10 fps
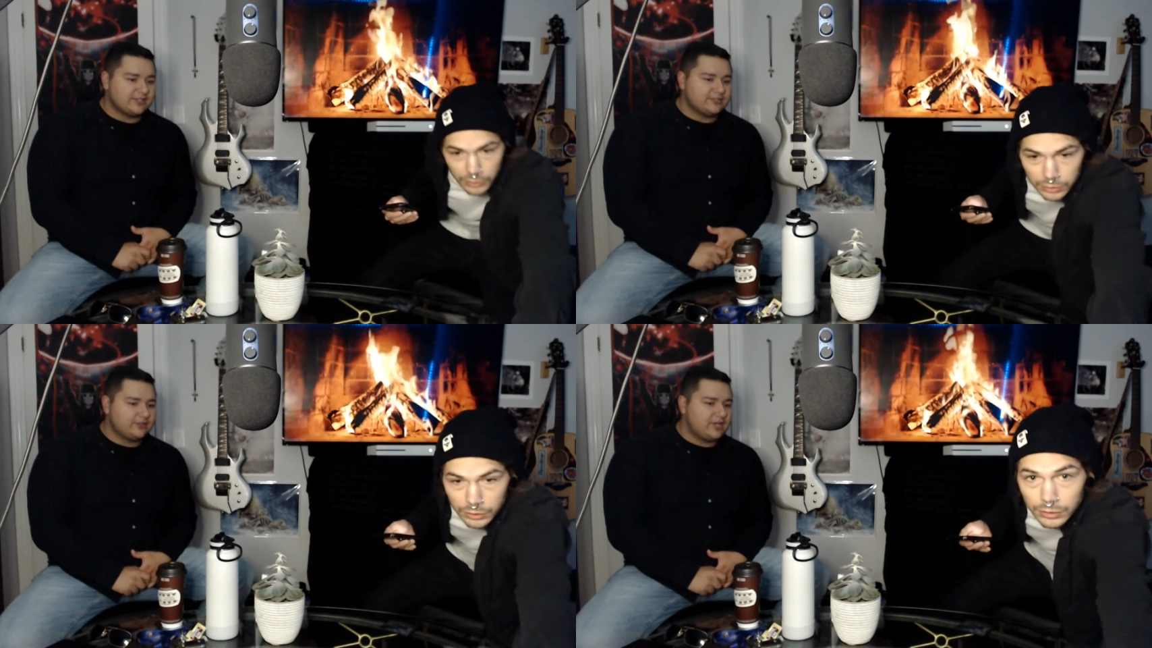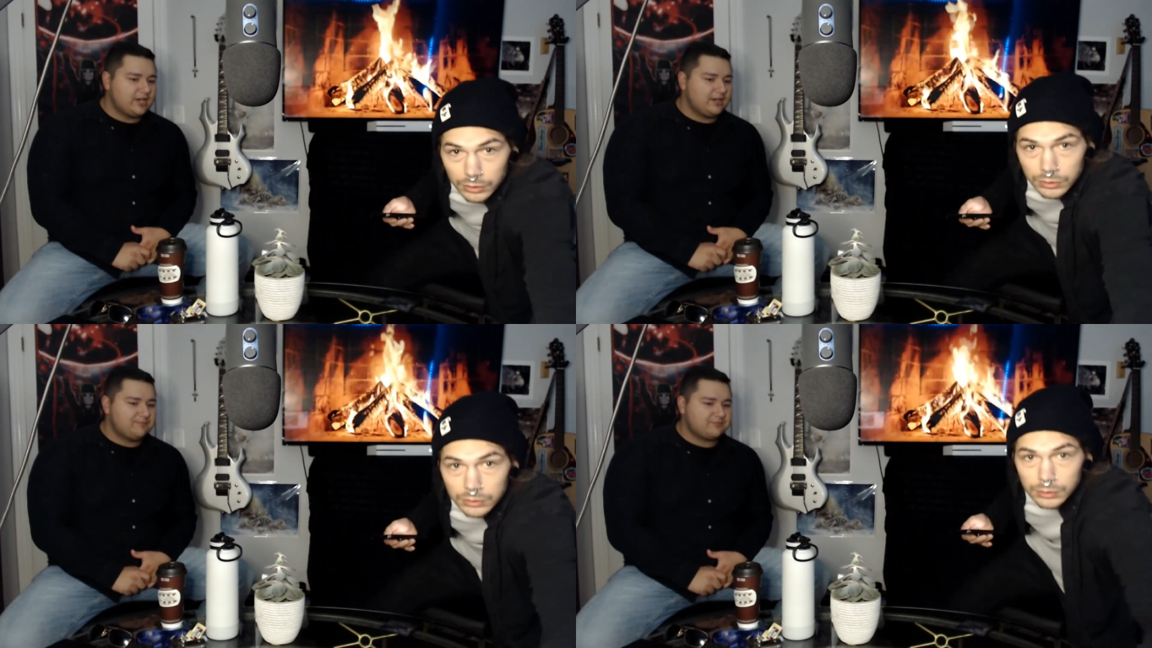Speaker 1: it'll,
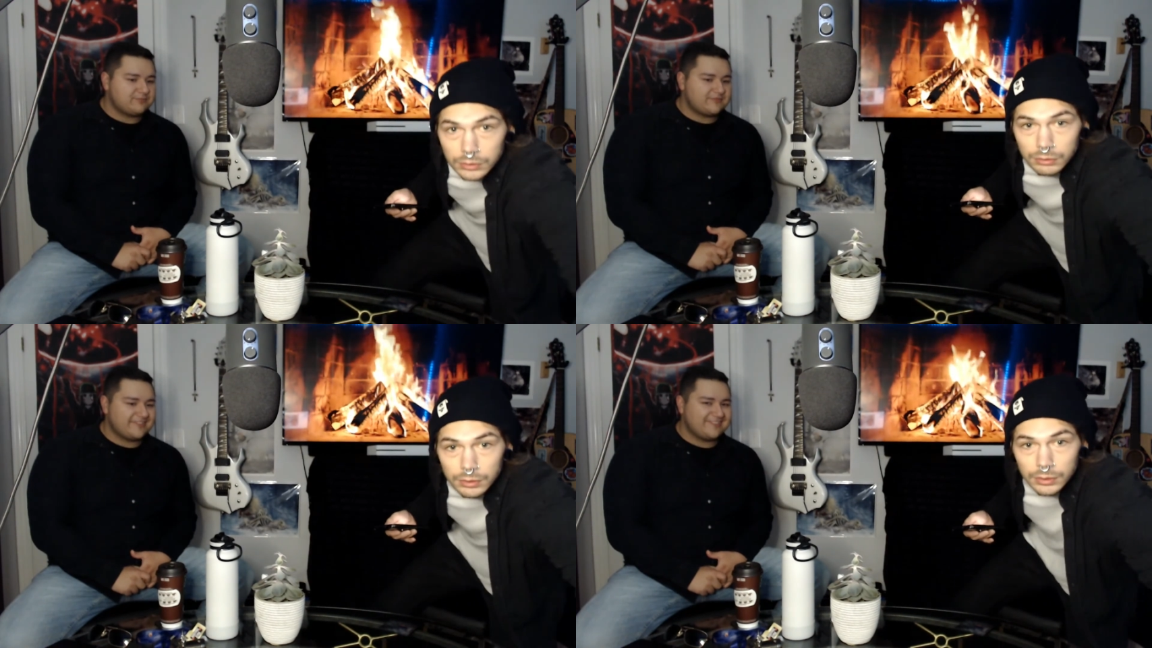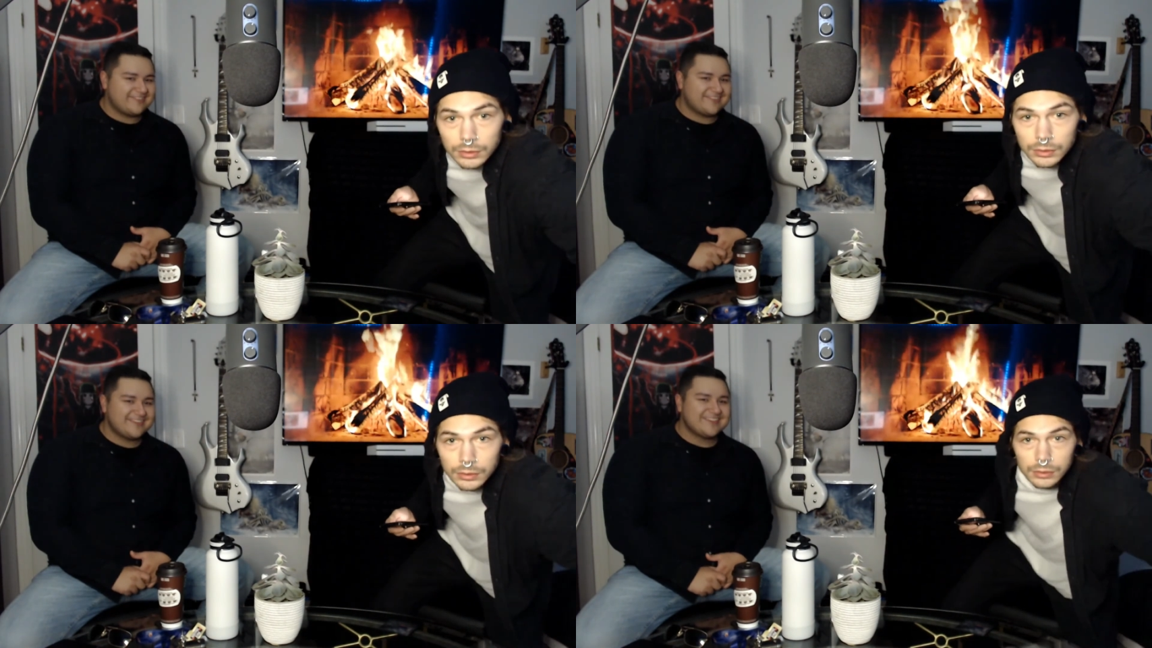um,
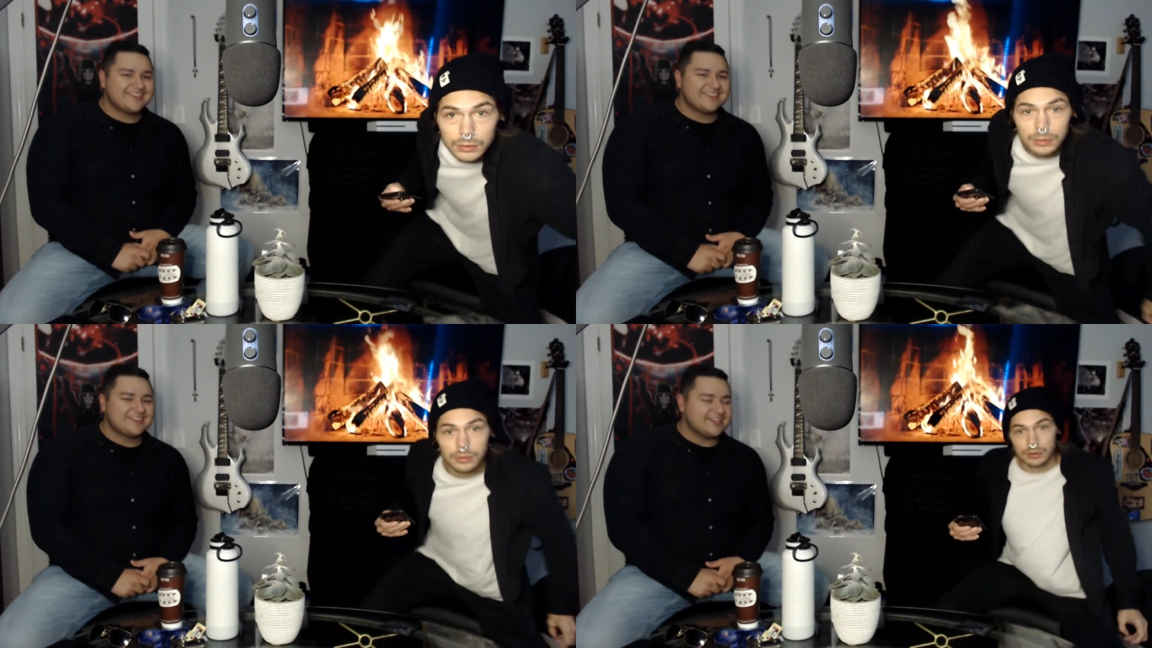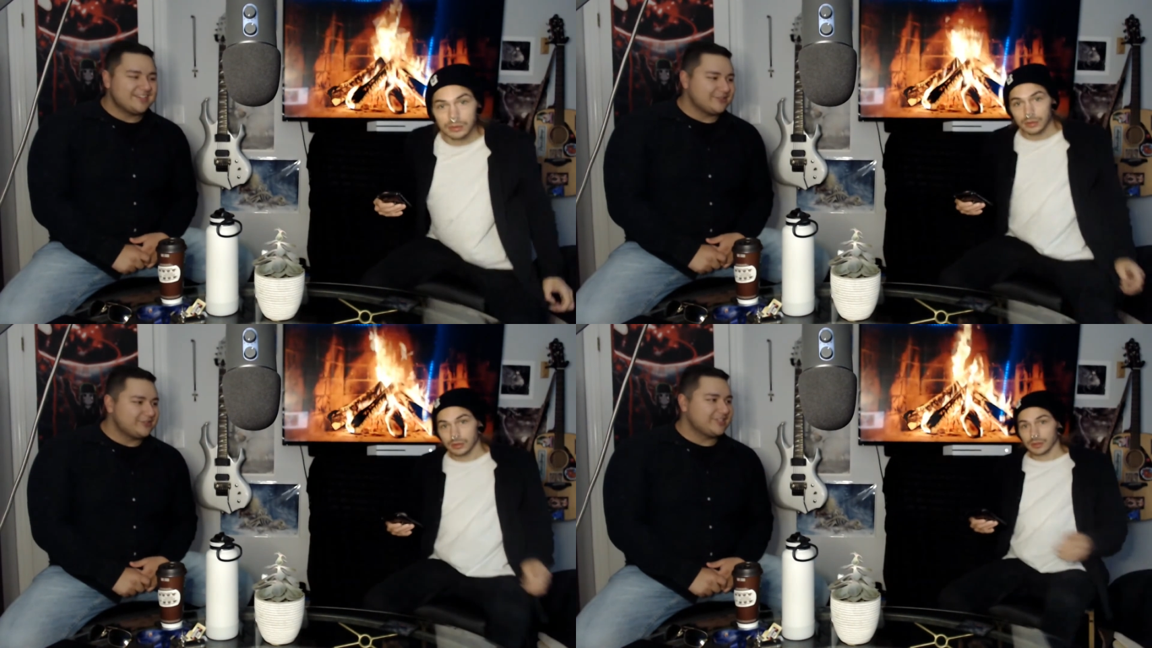
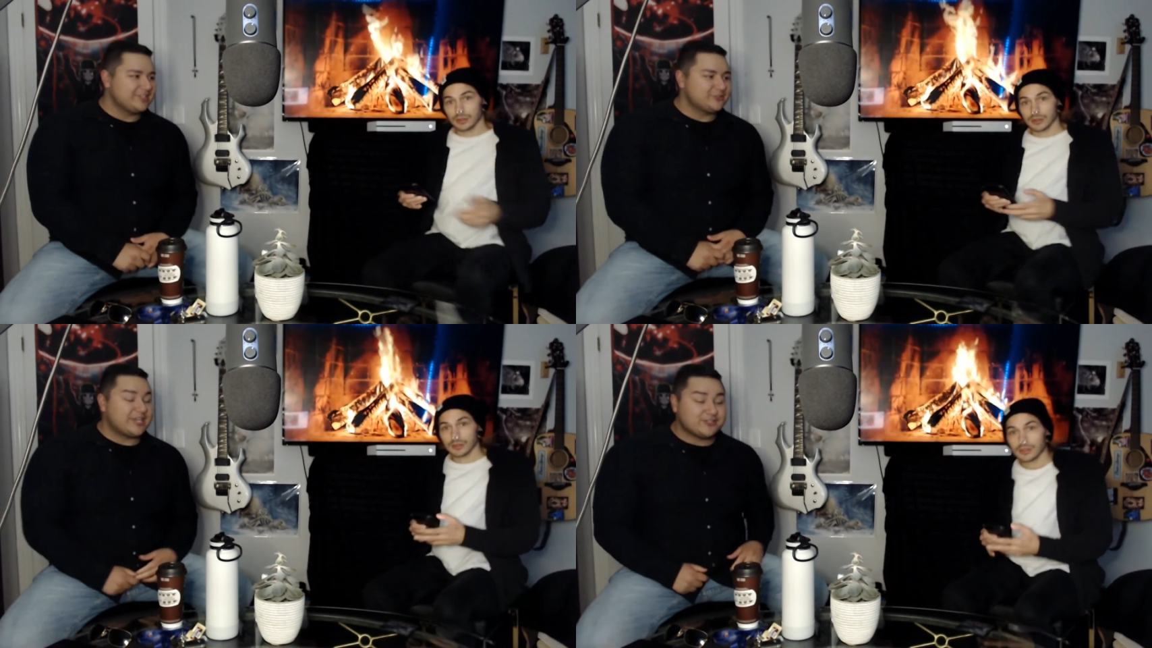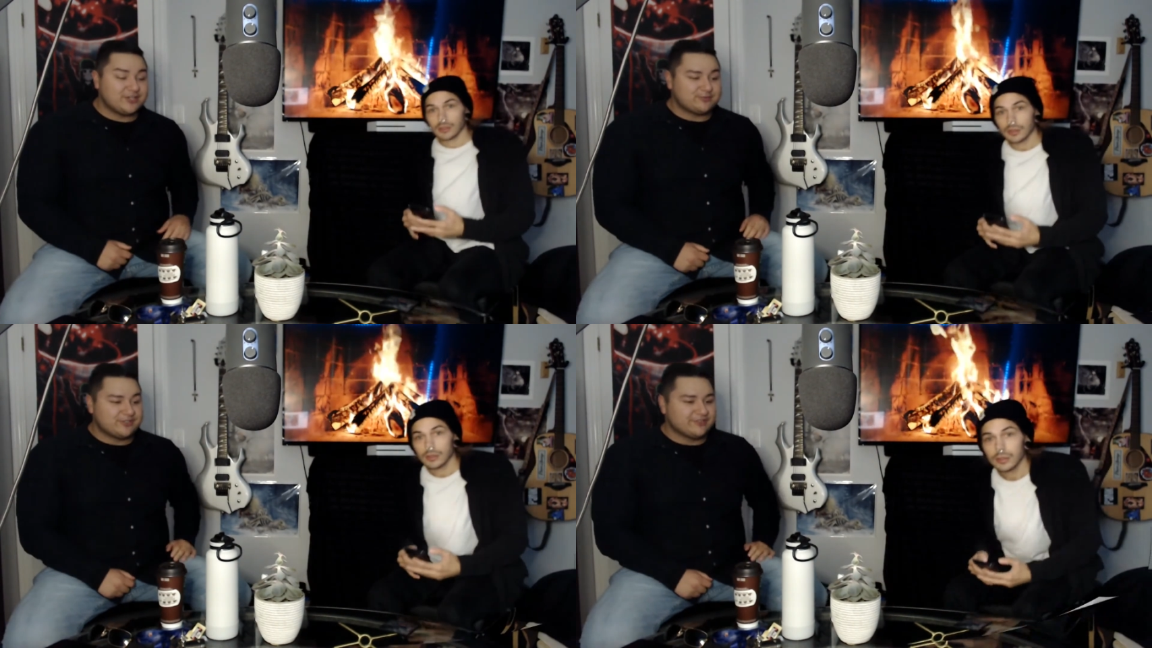it'll, it'll catch
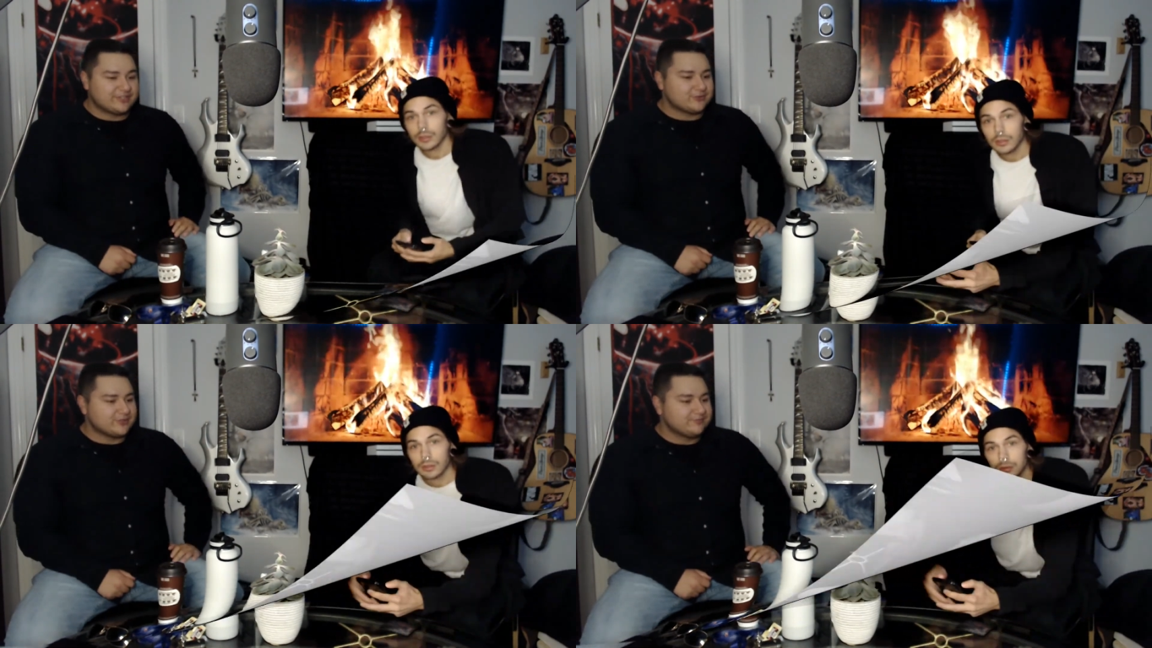up to you eventually.